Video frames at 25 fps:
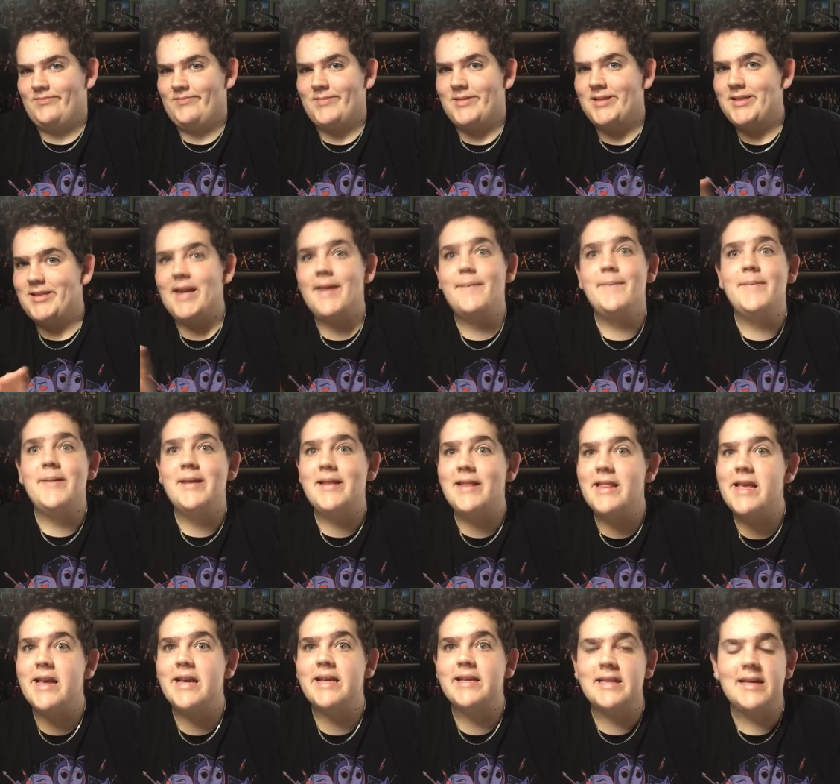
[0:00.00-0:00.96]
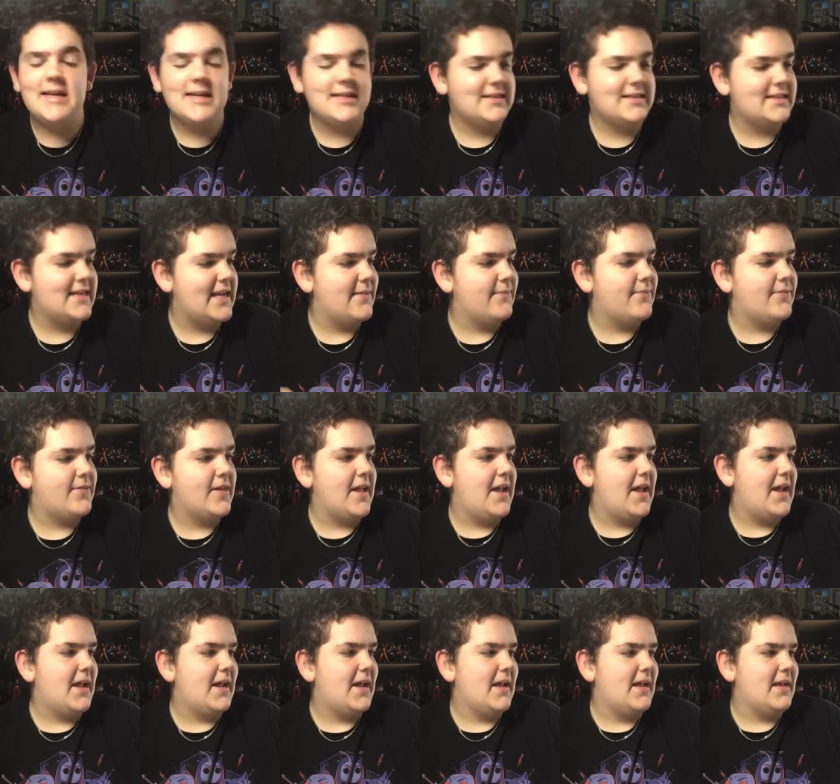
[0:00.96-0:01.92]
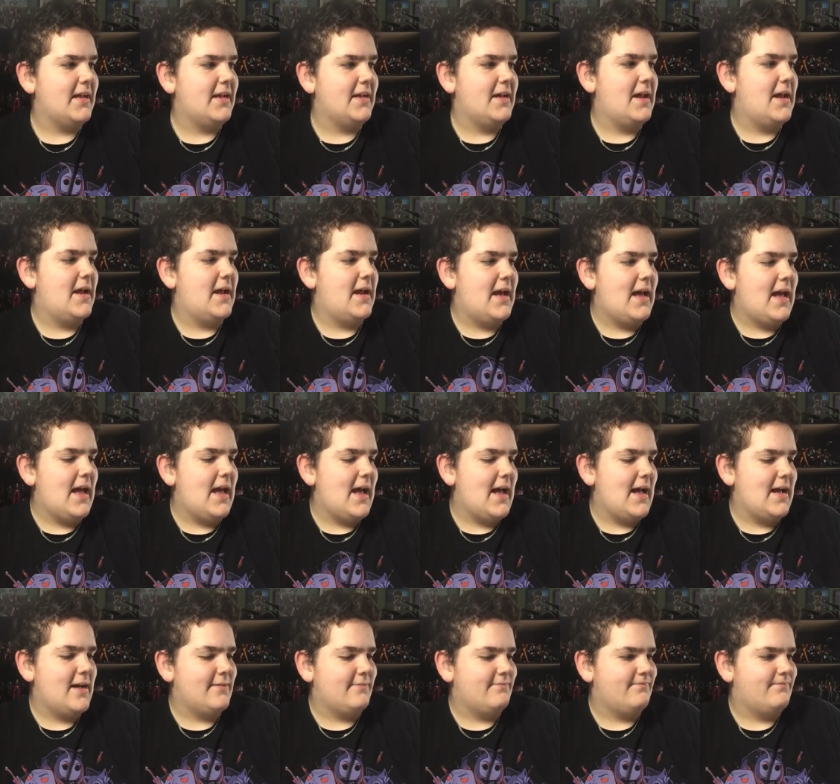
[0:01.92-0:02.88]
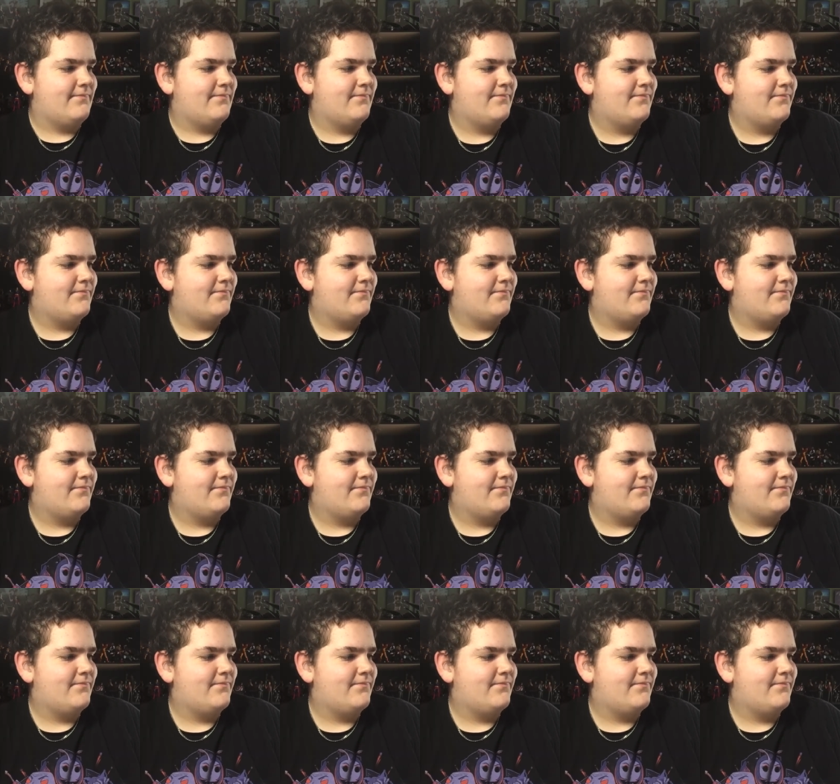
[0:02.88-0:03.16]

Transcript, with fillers: it's gonna be the exact same thing. Um,